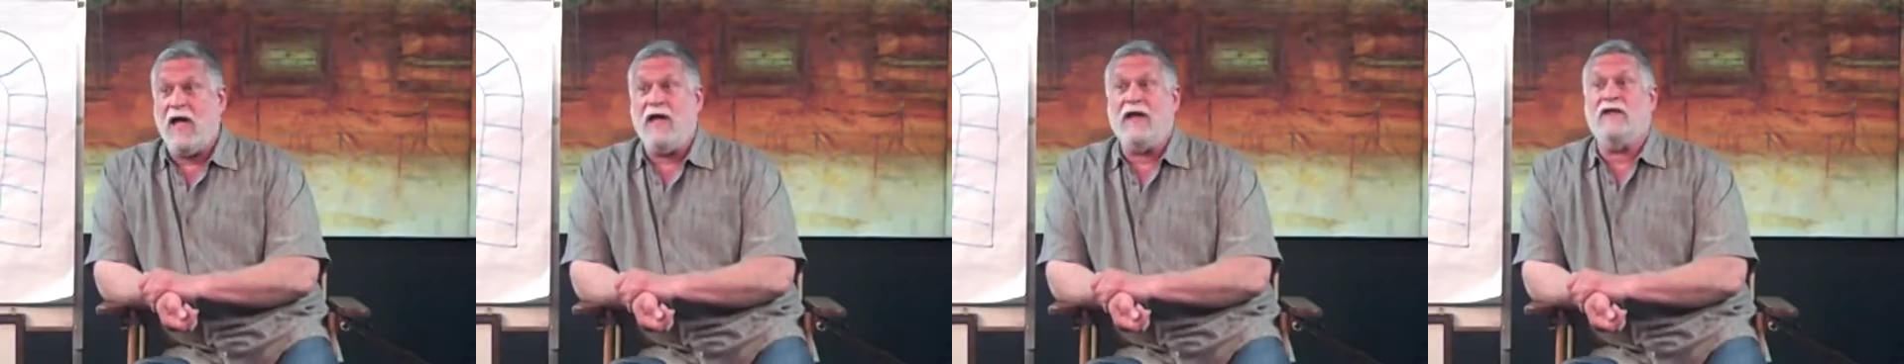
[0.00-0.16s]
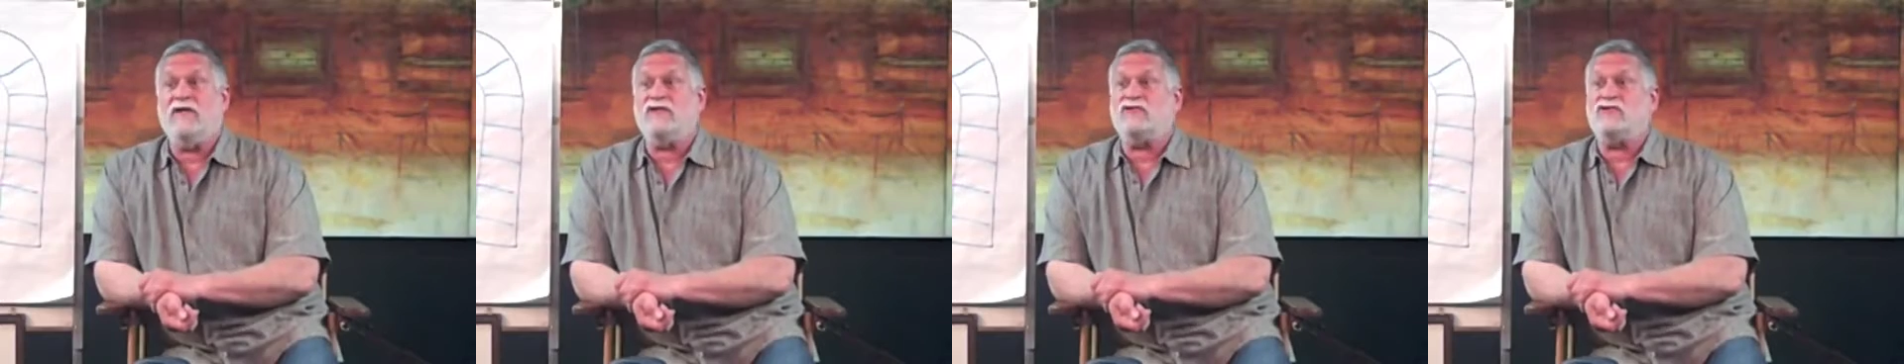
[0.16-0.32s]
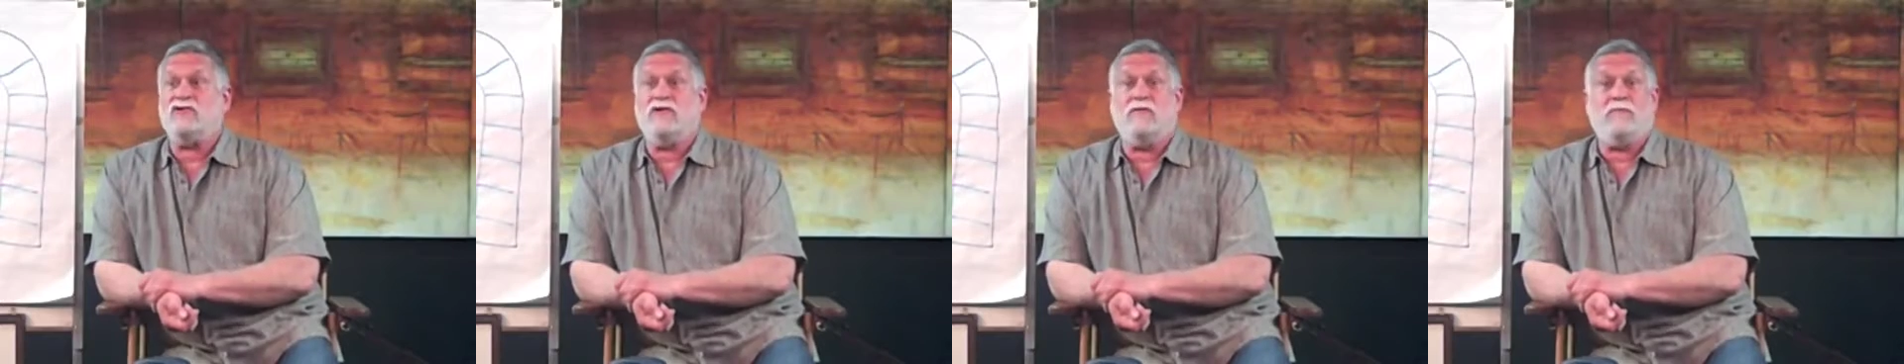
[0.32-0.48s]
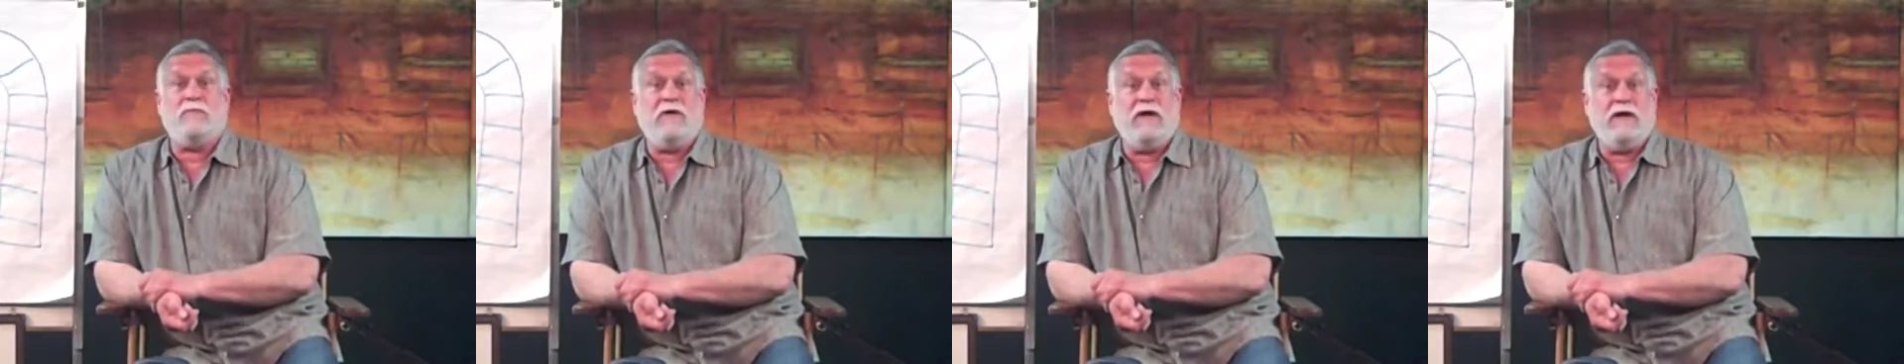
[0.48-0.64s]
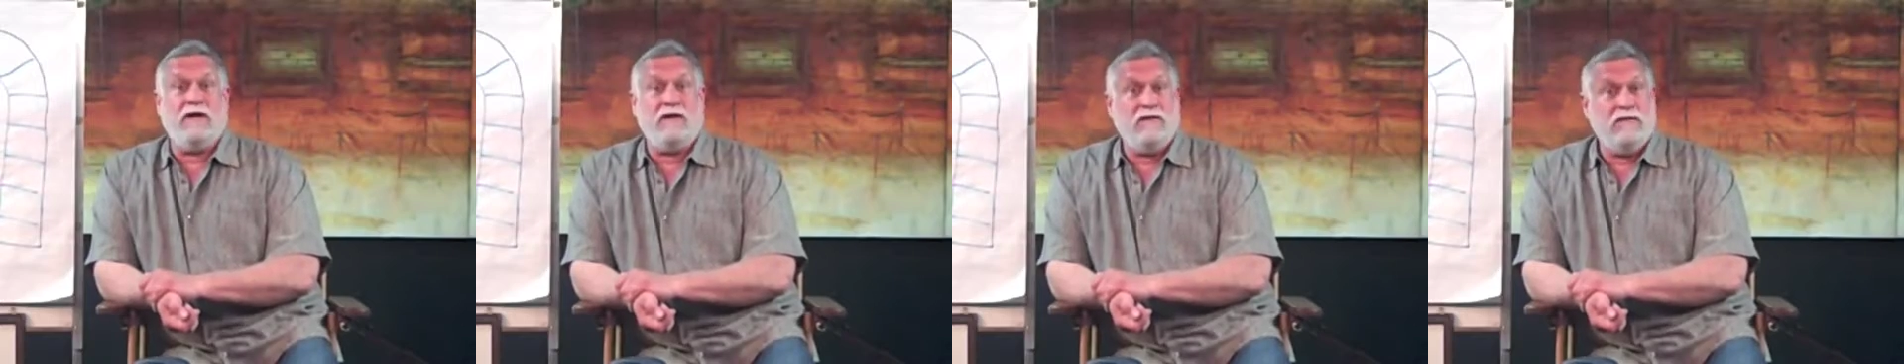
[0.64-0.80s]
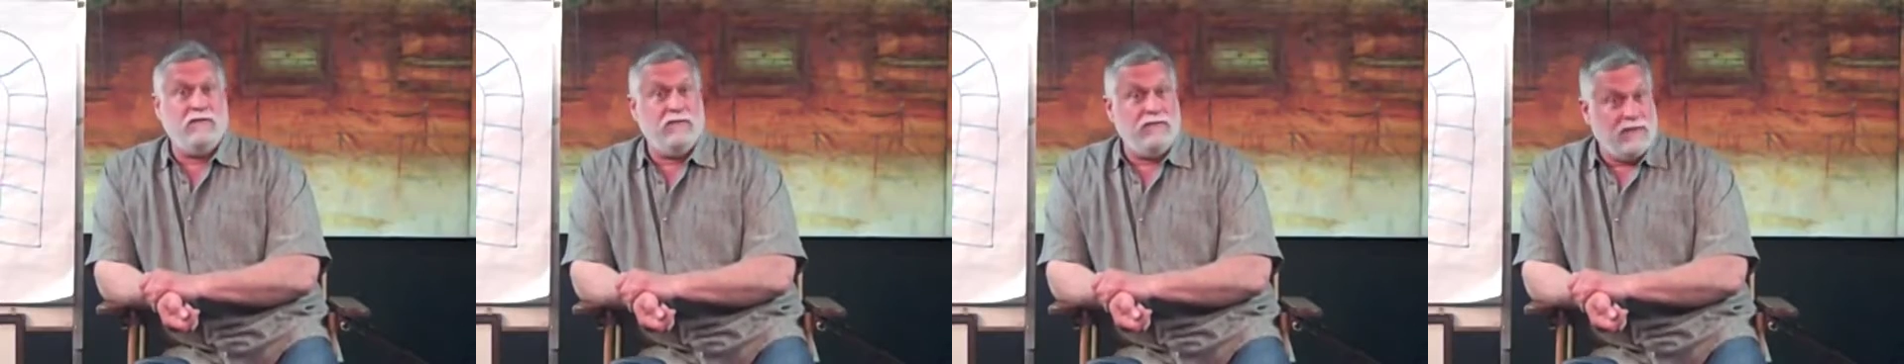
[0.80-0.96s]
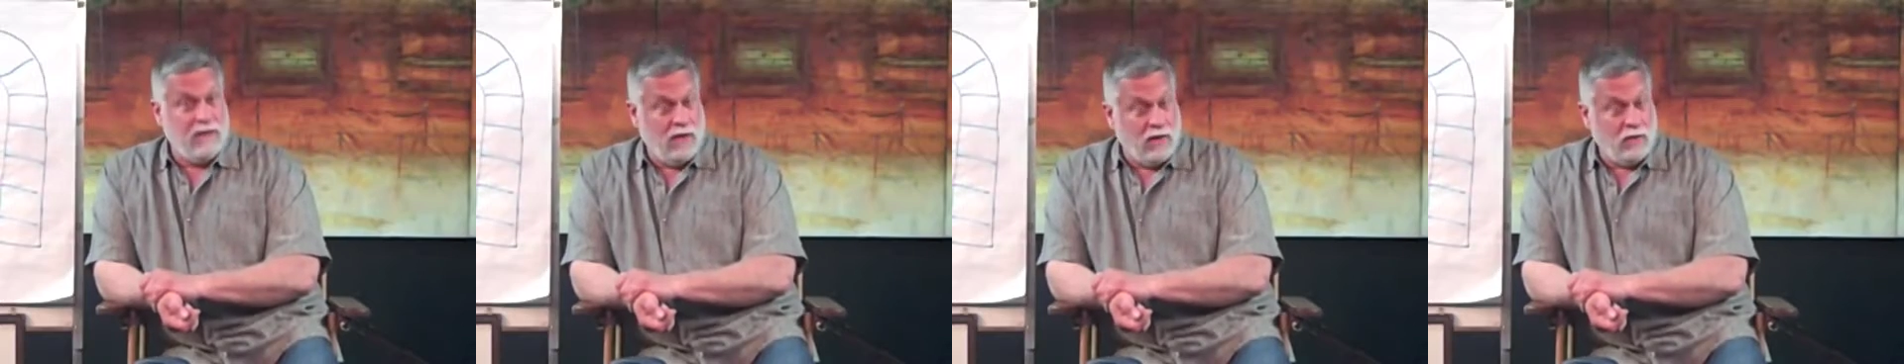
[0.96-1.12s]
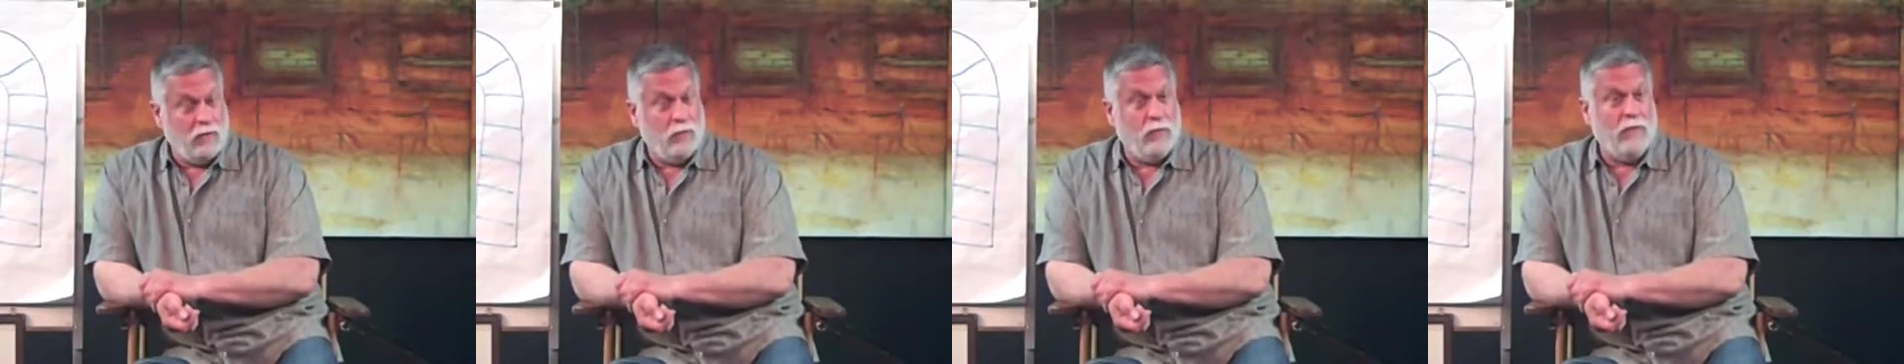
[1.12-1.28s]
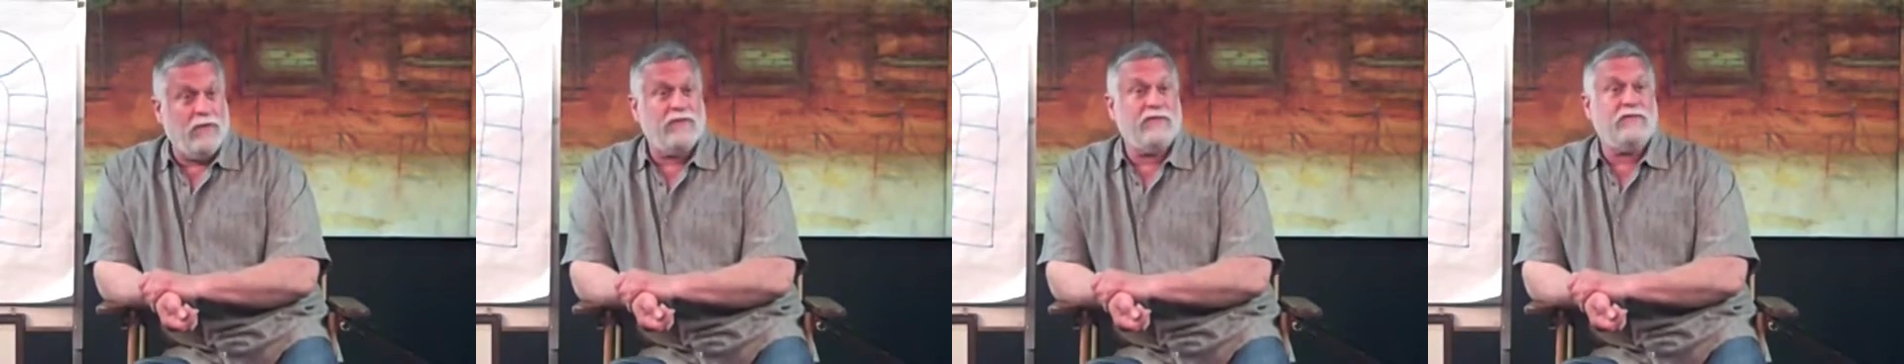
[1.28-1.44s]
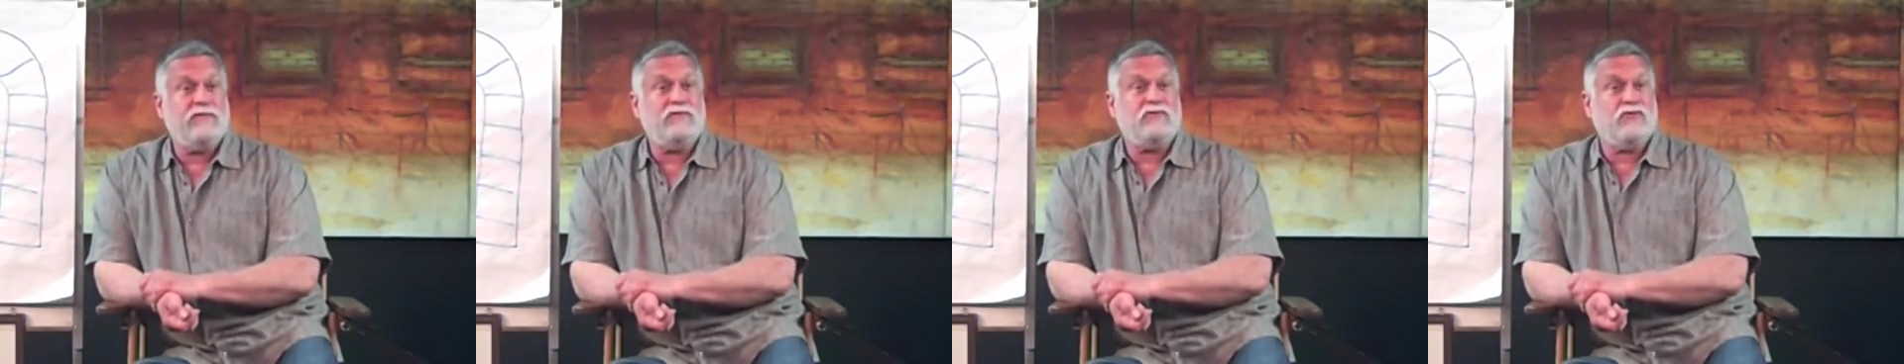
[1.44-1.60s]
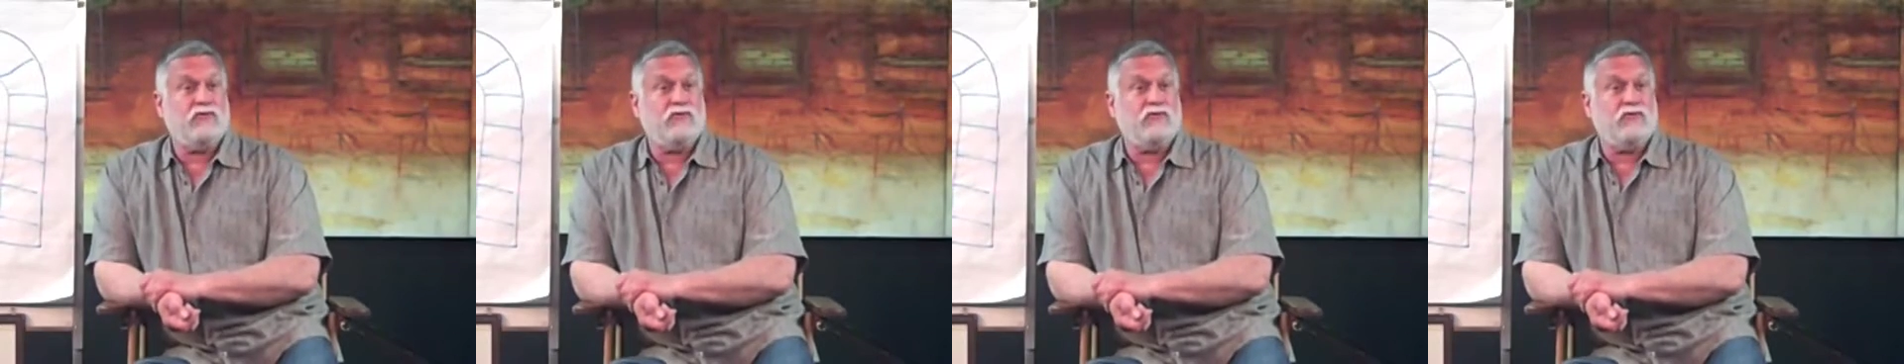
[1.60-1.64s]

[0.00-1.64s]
and it should be dealt with